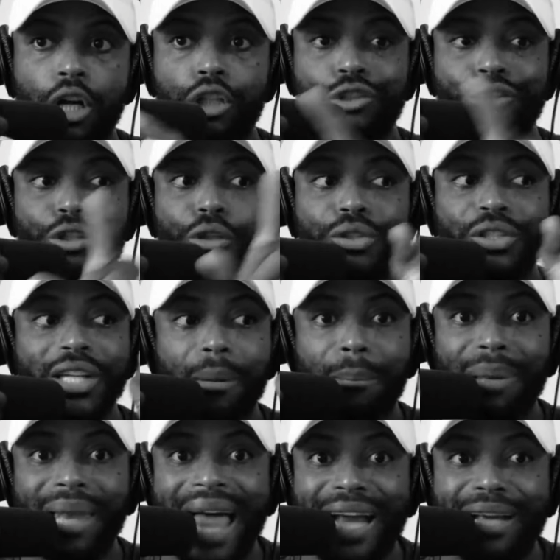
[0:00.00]
do you see a
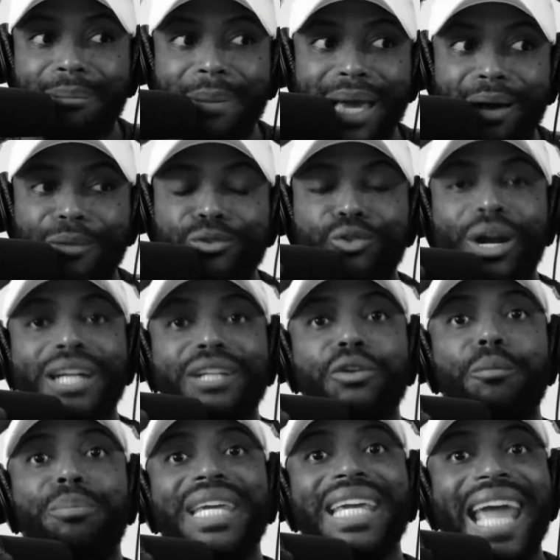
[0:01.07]
black male trying to
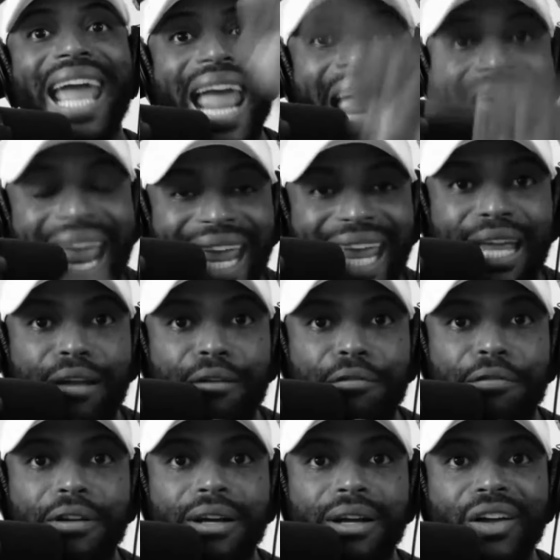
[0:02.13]
behave
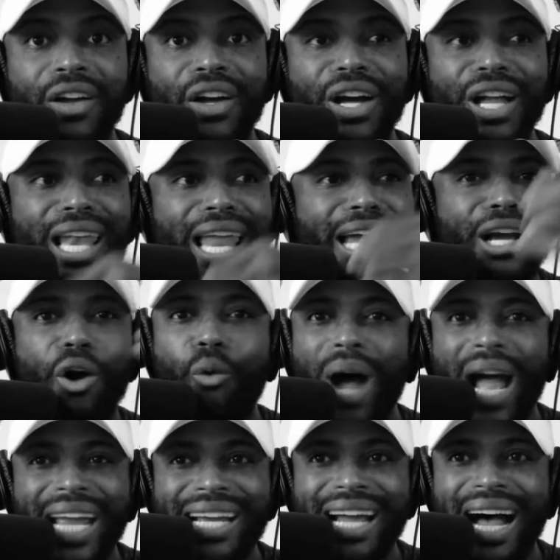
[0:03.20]
like a
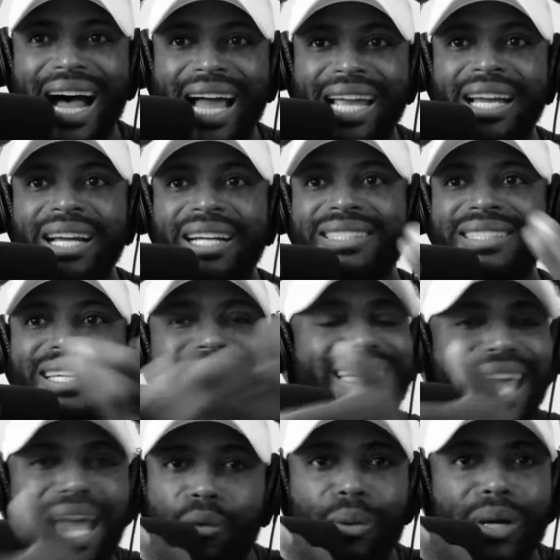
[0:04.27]
white guy to
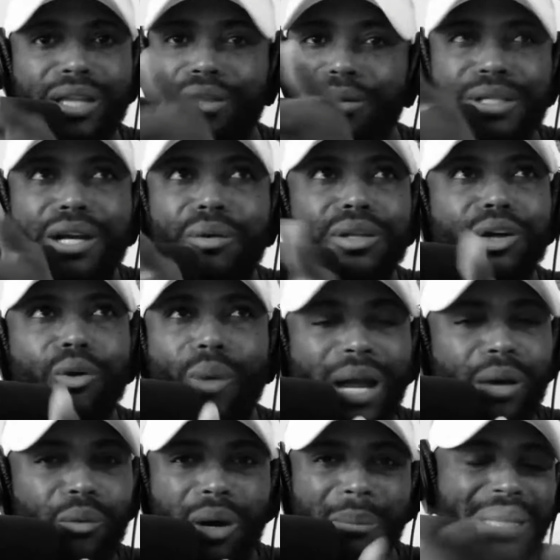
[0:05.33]
get with or deal with a white
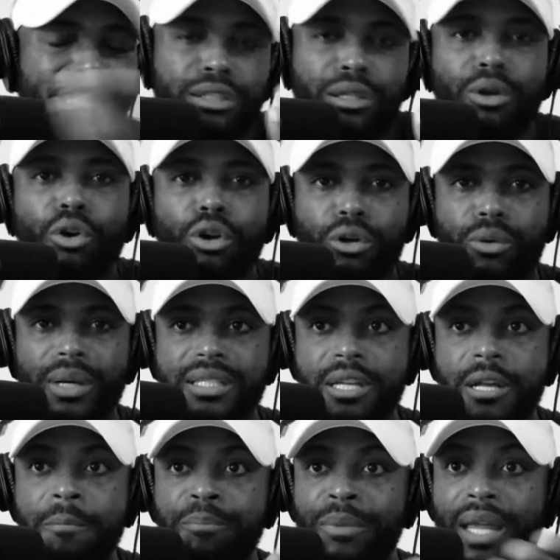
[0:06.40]
woman? It's ludicrous.
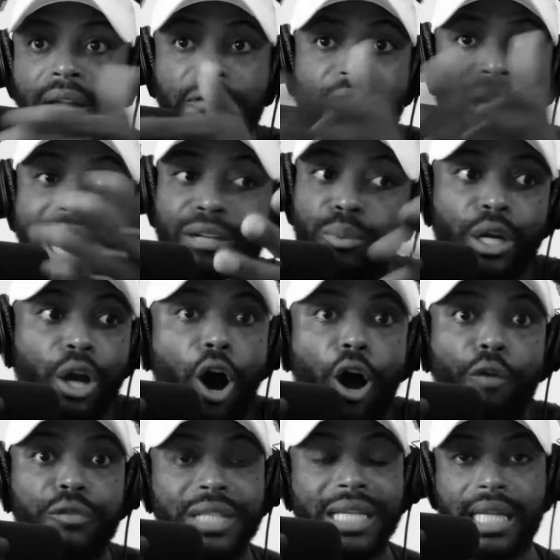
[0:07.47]
In fact, we
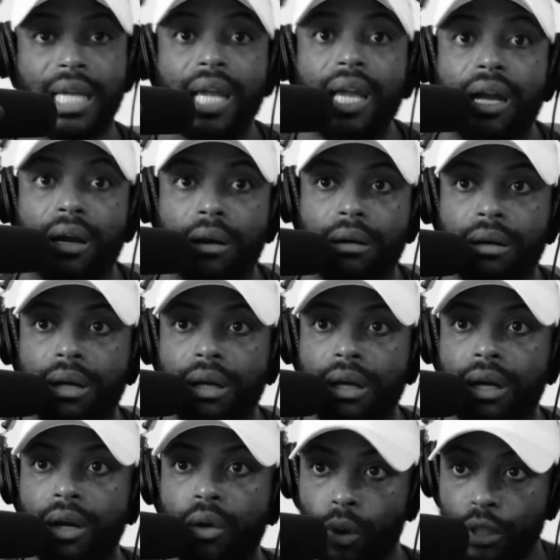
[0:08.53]
often hear,
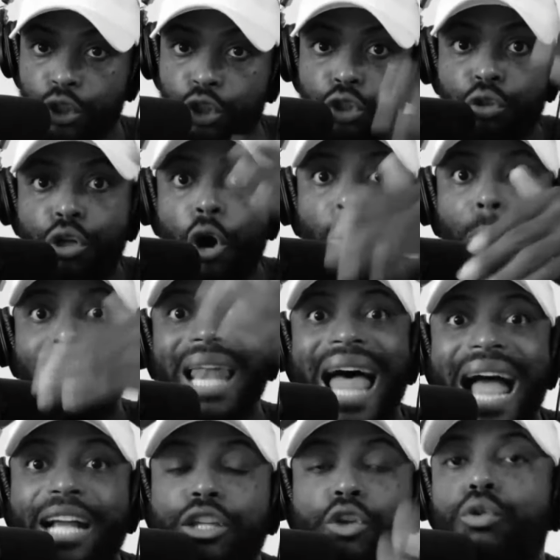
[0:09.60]
once you go black,
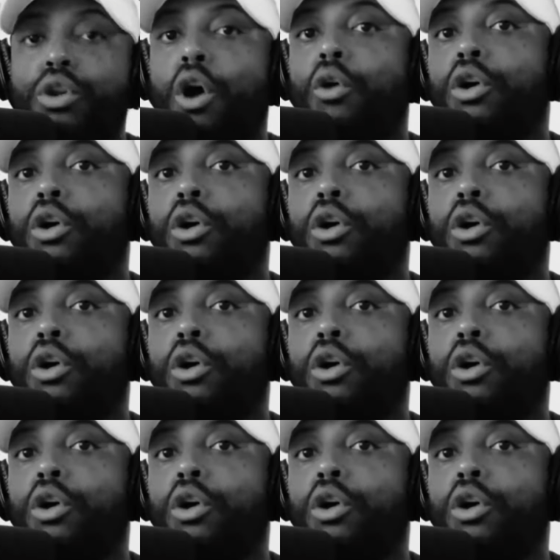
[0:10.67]
you don't go